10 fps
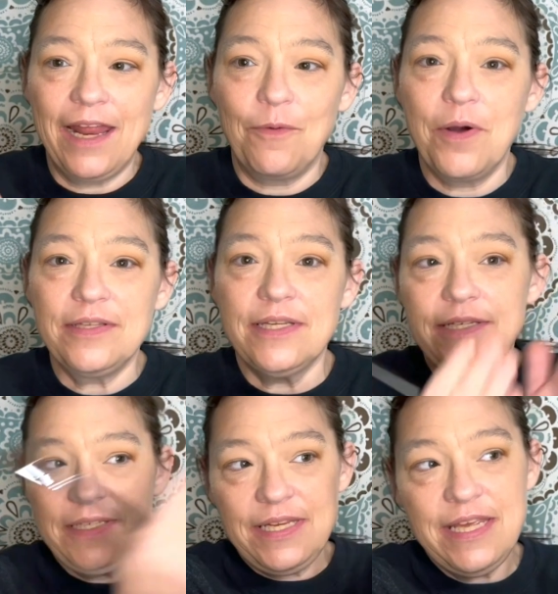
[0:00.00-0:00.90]
I
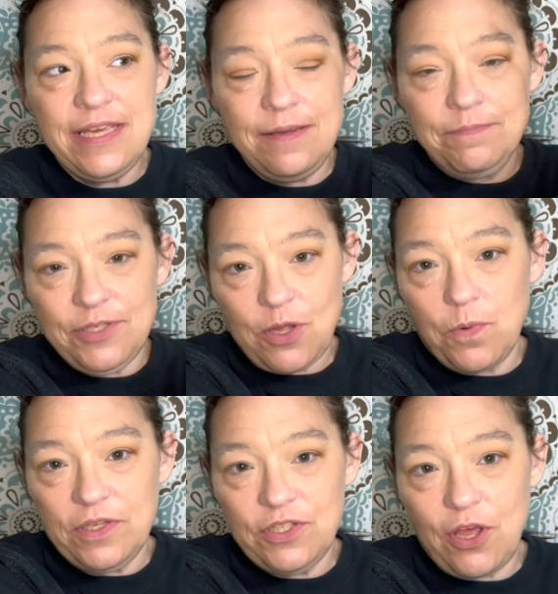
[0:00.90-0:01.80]
wasn't team so
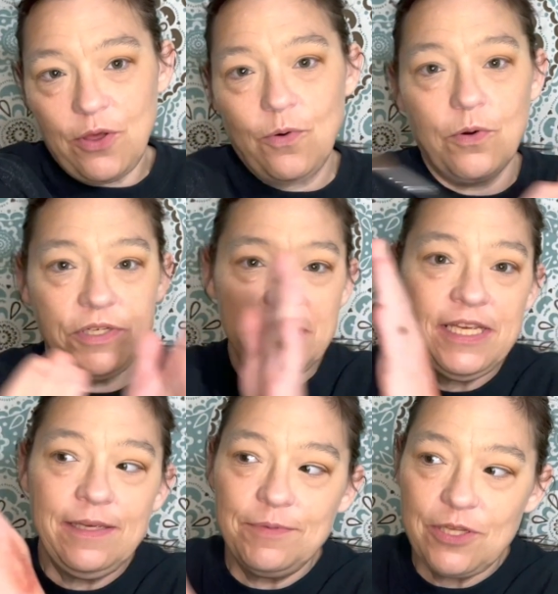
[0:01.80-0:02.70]
and so or
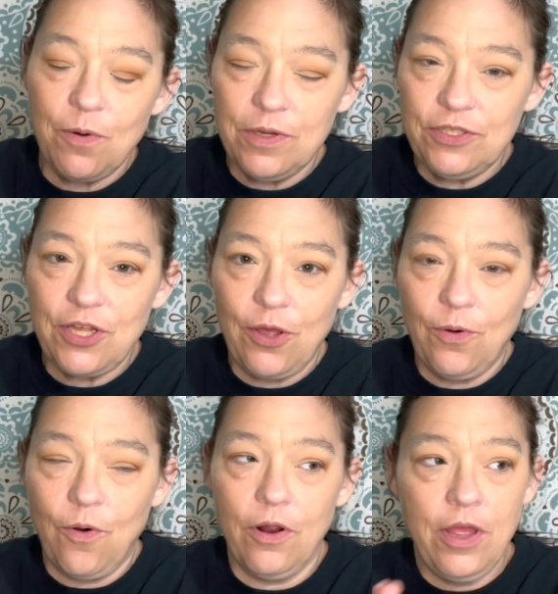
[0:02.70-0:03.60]
team so and
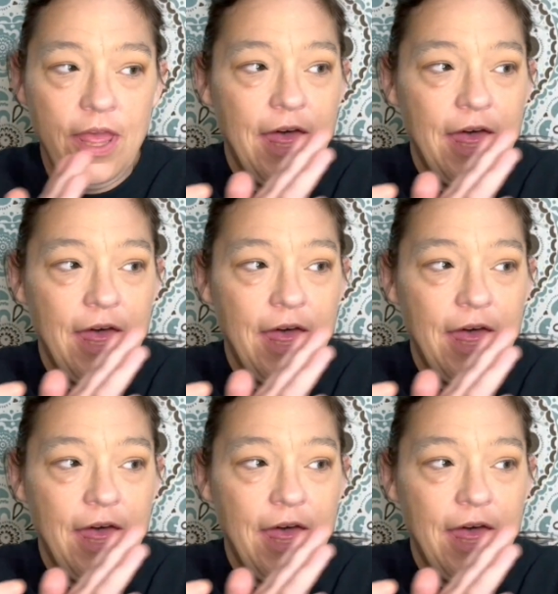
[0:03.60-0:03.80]
so or